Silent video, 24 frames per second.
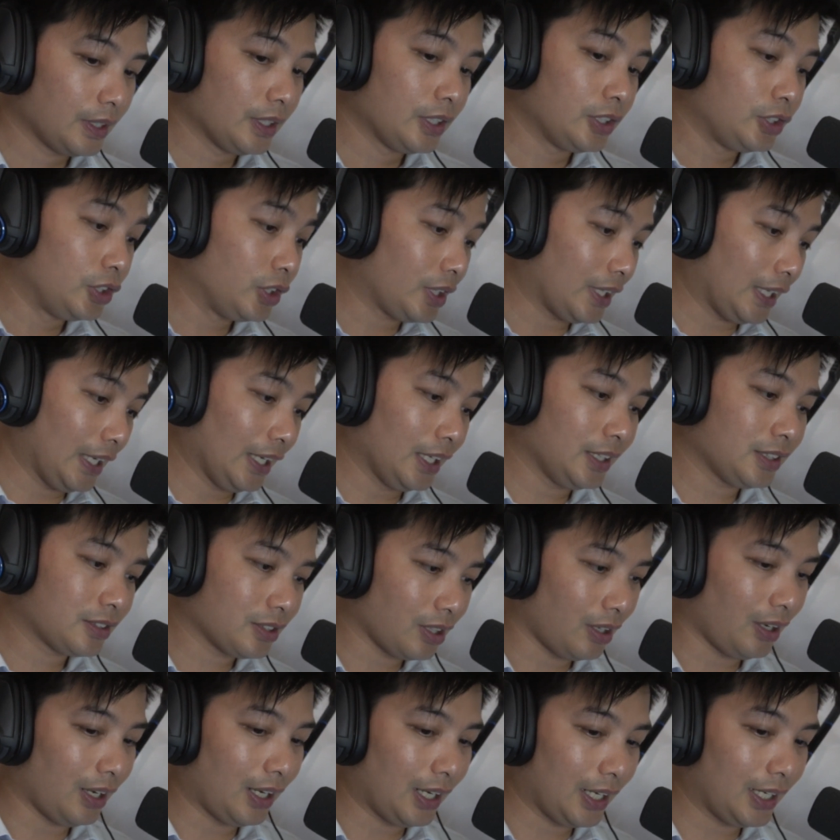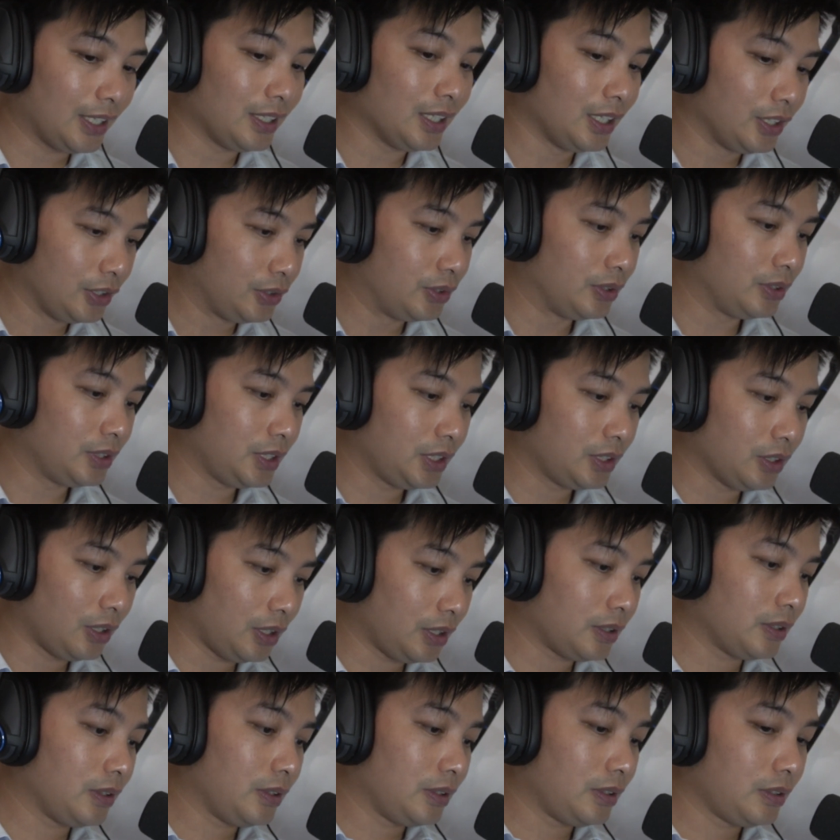you can tie a uni
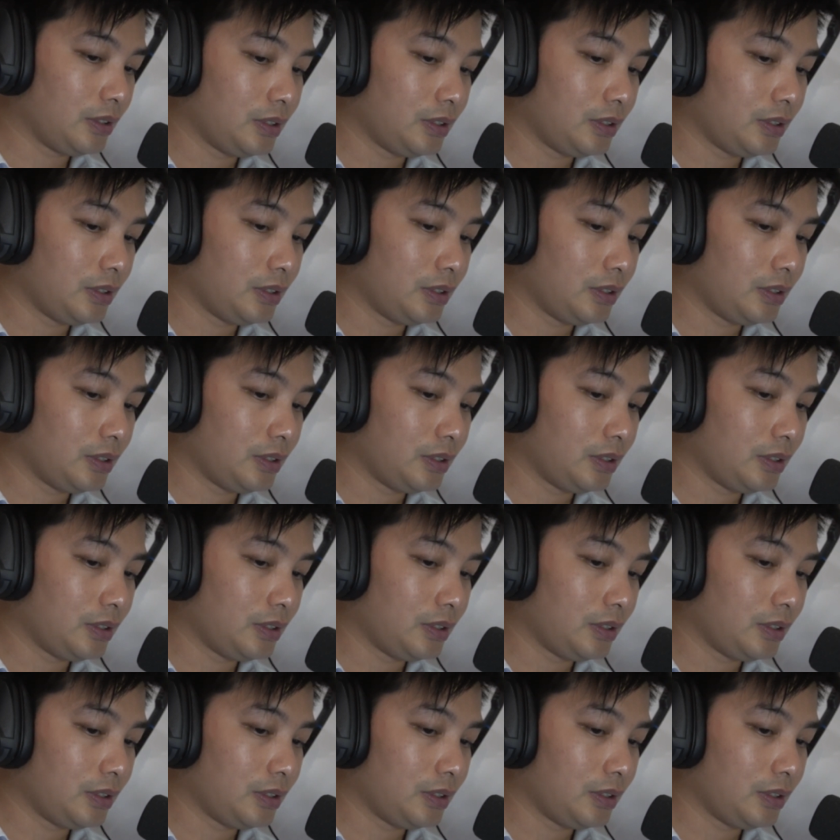knot.